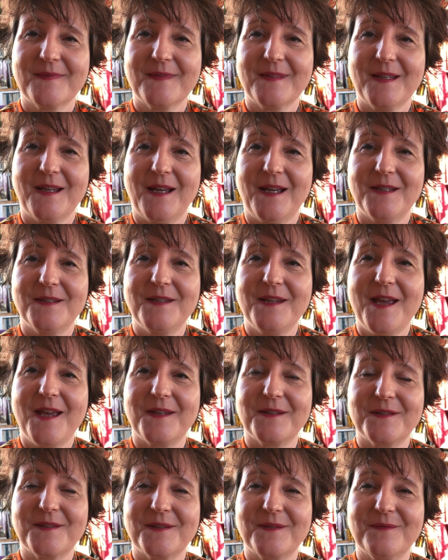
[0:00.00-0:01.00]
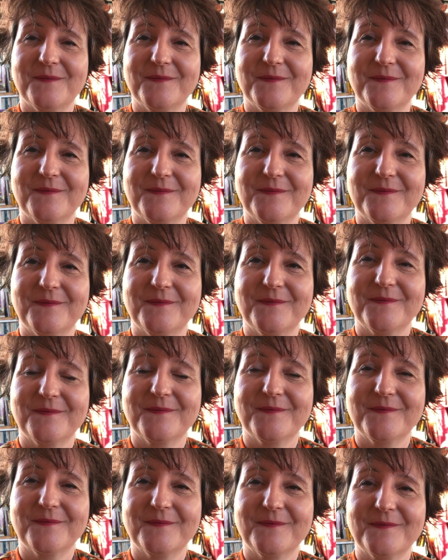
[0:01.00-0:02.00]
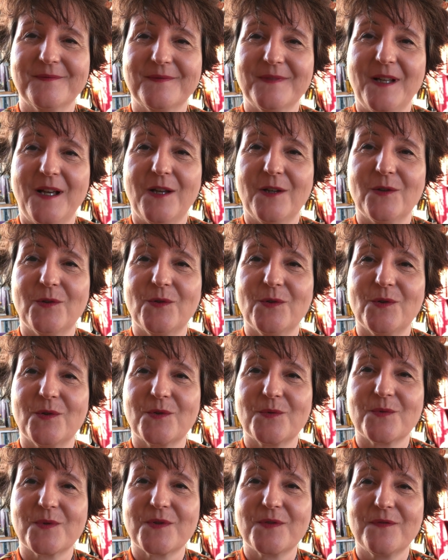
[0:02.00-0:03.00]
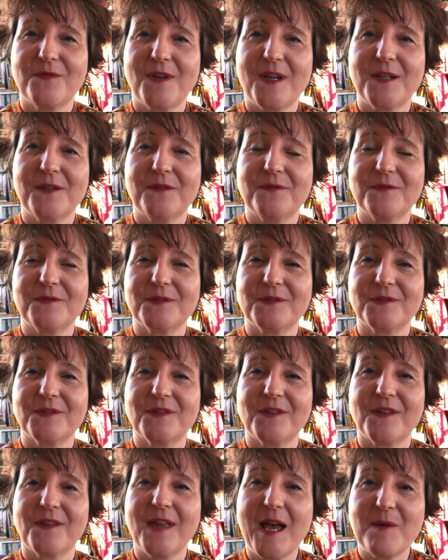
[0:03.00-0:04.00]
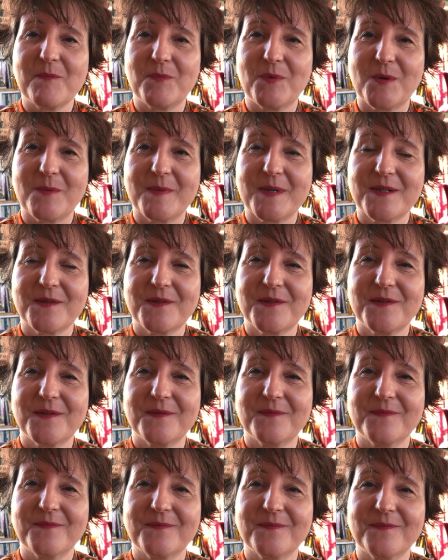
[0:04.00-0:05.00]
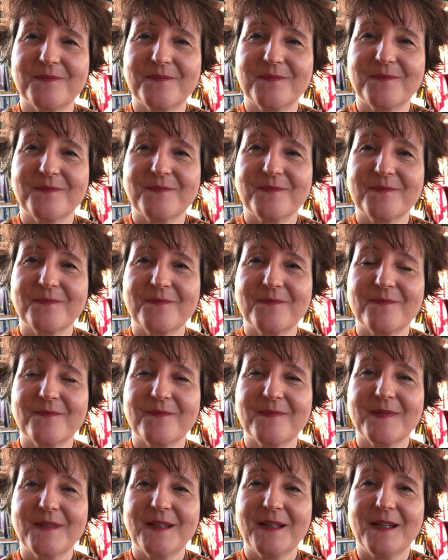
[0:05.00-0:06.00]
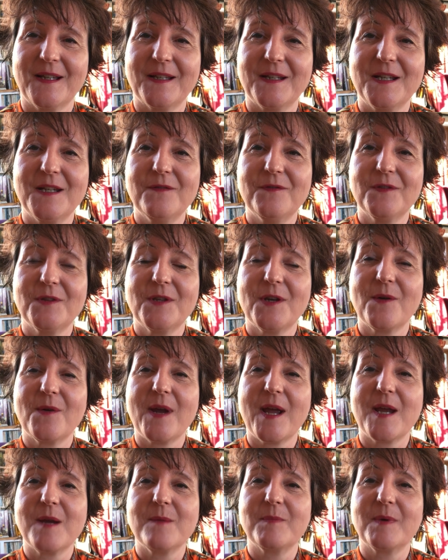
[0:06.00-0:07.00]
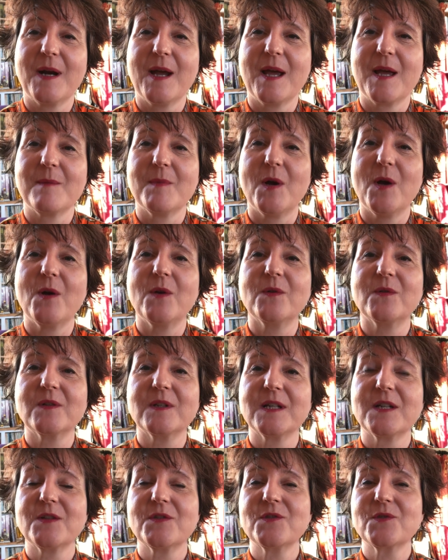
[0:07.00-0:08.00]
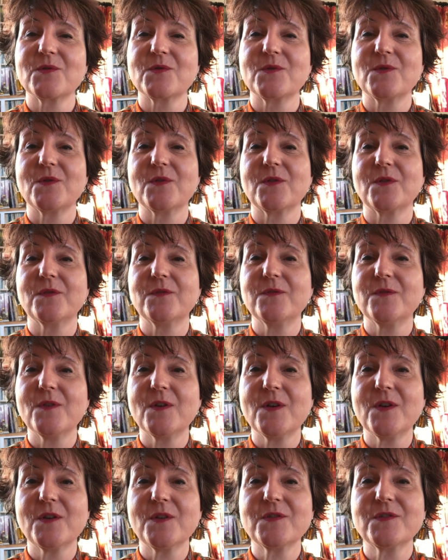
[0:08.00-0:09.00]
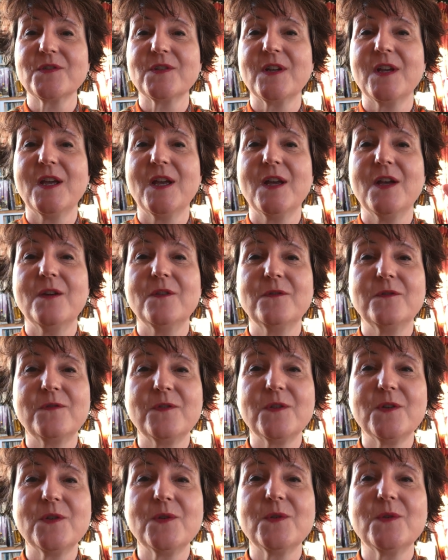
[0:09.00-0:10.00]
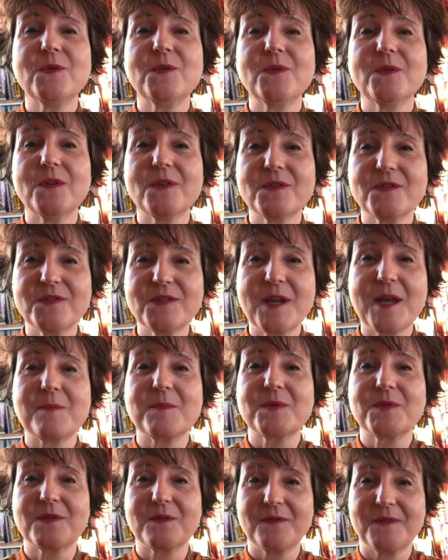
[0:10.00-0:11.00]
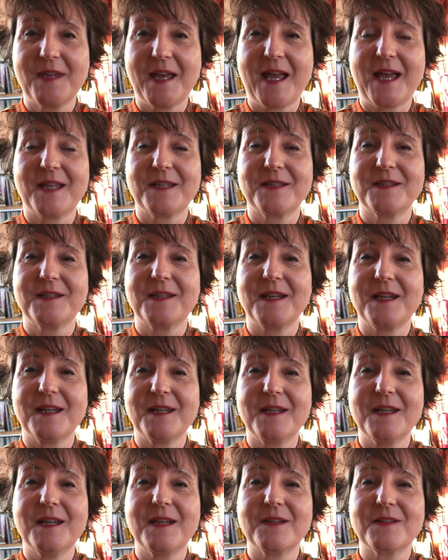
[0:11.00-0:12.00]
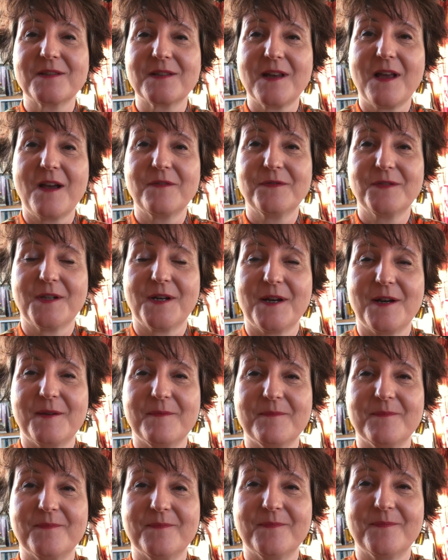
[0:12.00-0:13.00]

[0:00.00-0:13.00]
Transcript: And yet our Lord was faithful to that promise. And even though Abraham only saw the first few steps of that in his lifetime,